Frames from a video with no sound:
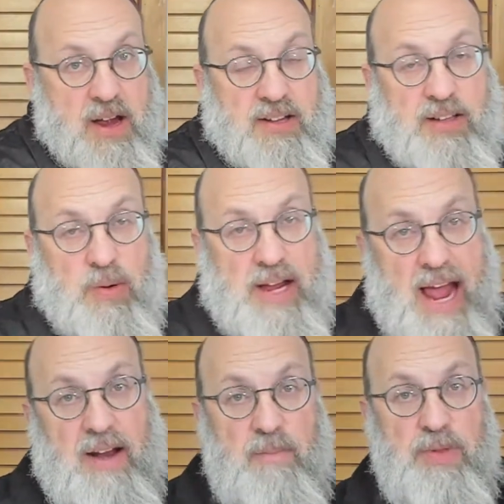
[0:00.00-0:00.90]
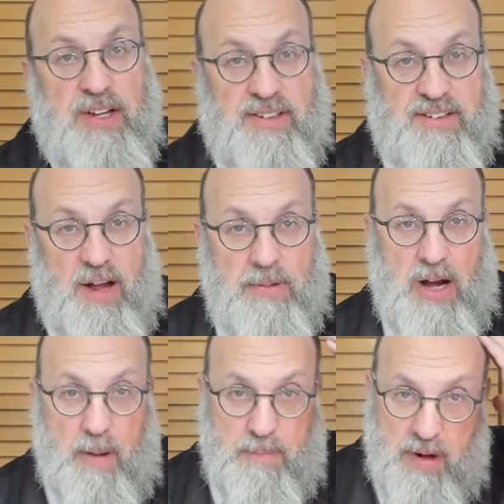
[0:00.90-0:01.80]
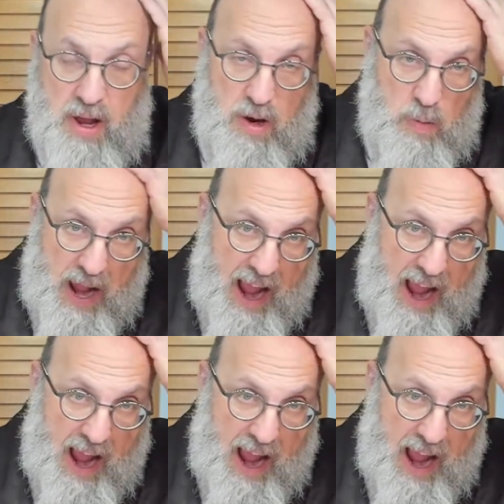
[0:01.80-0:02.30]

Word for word: So again, to sum it up, we